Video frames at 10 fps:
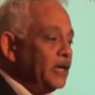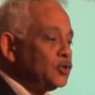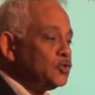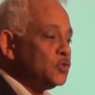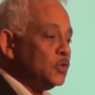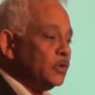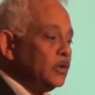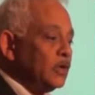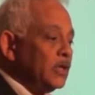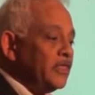
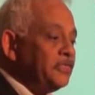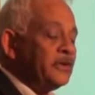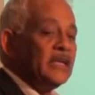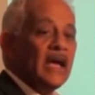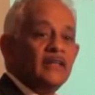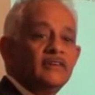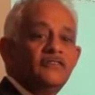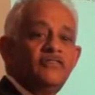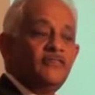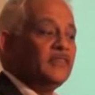into
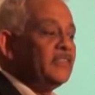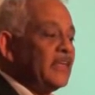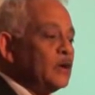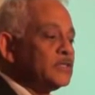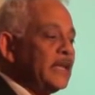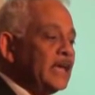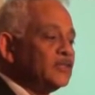350,000